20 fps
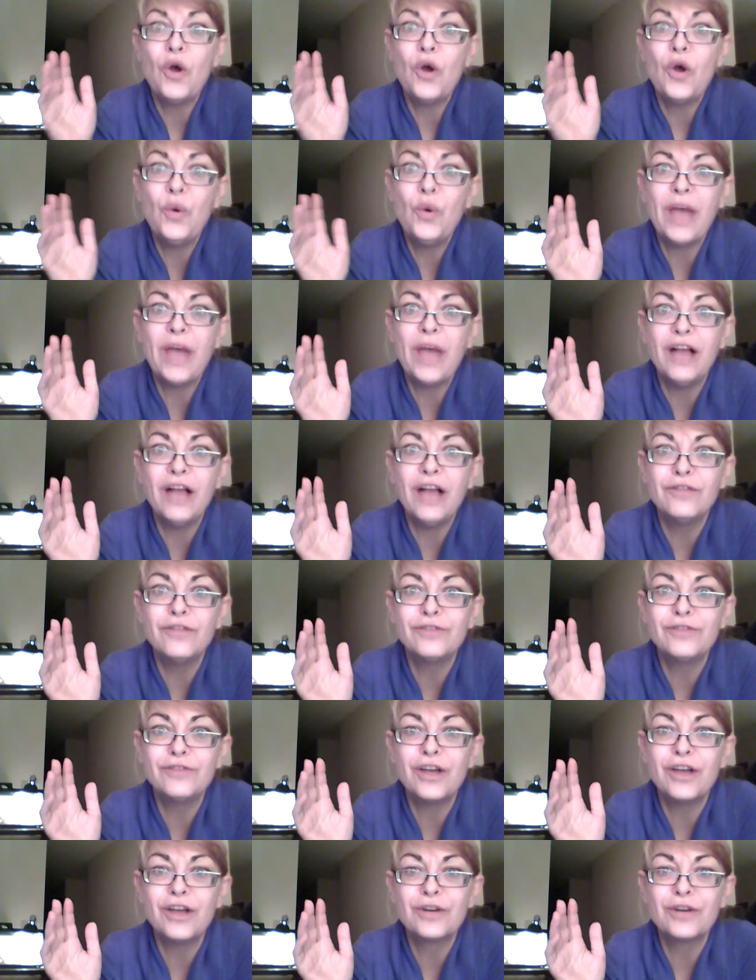Oh, a hell of a
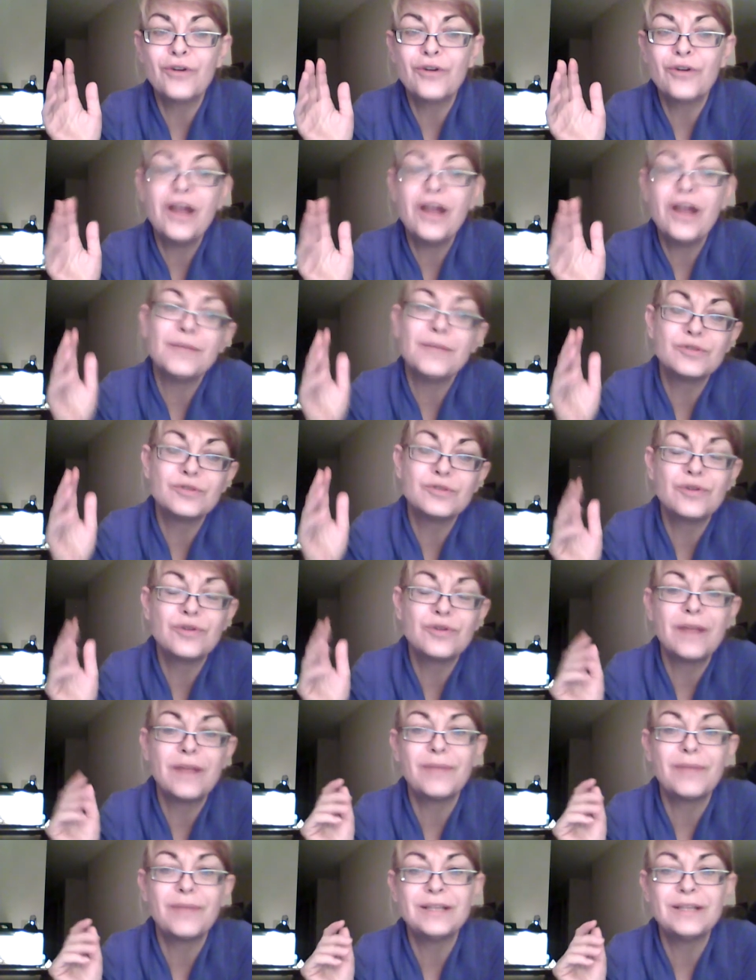lot of crime.
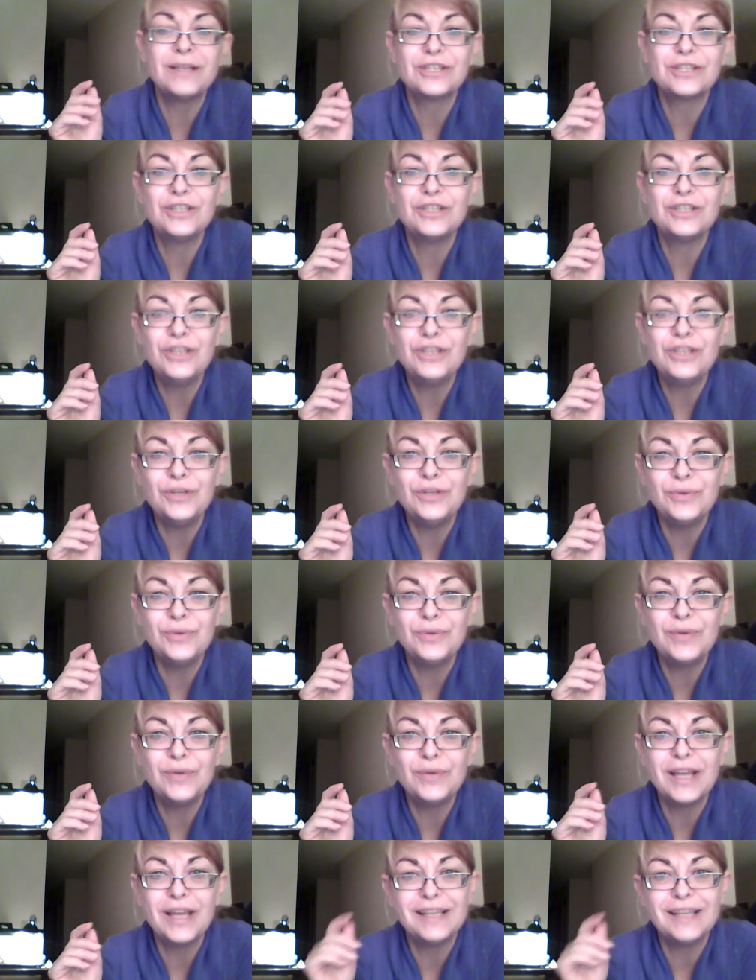Try punching
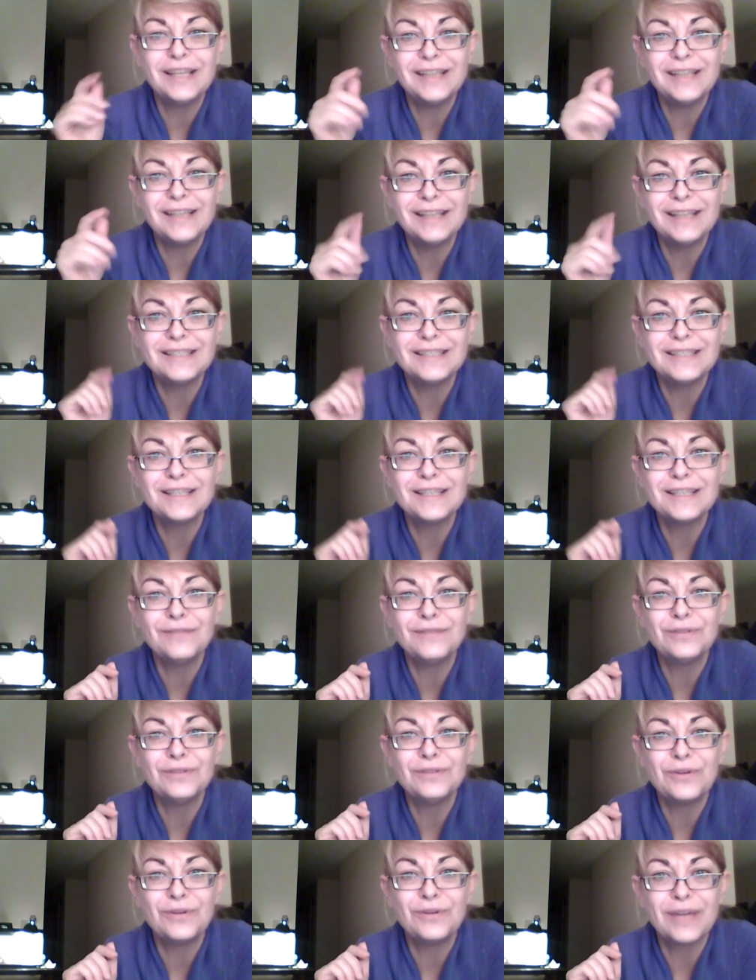you and, and see if
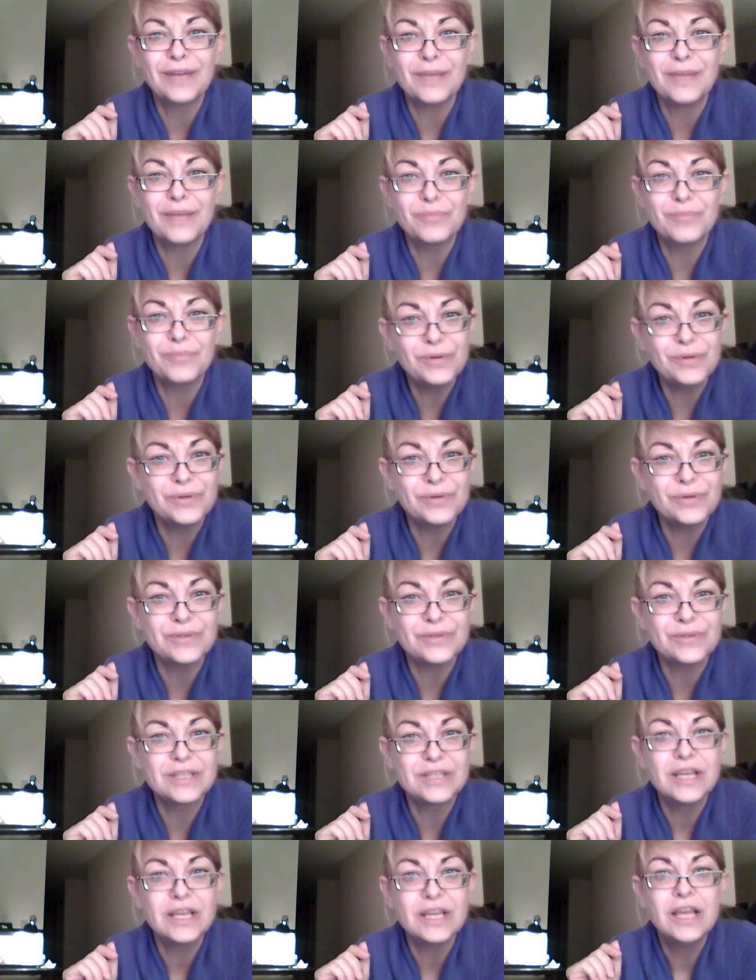you don't get
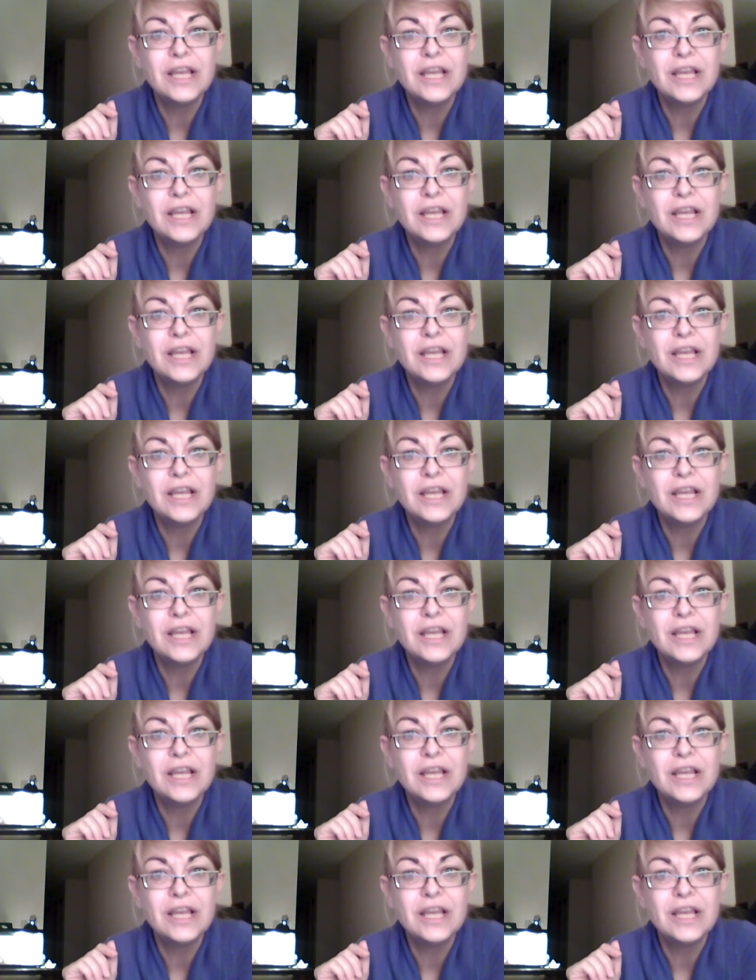bruised.